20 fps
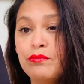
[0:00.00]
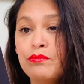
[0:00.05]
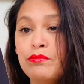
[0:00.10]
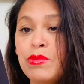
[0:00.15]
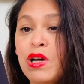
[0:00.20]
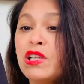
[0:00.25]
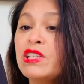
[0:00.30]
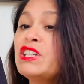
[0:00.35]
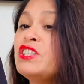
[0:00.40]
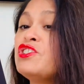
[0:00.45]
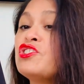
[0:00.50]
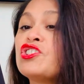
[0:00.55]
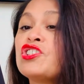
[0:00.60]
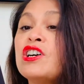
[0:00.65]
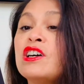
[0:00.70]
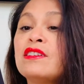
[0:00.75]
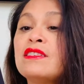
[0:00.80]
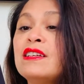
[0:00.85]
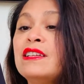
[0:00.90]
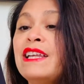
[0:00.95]
Pauline
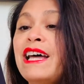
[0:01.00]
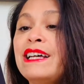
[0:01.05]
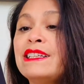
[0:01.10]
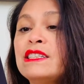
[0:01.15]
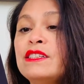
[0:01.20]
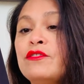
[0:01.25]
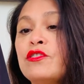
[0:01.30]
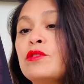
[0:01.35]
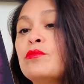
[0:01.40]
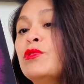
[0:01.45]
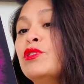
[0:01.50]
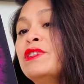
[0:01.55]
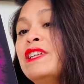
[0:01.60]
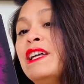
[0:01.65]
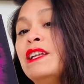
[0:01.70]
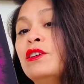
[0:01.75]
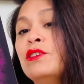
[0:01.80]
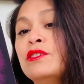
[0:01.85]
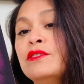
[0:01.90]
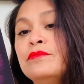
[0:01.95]
chugged the last of her
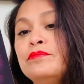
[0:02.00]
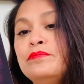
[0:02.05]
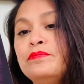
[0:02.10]
Modelo.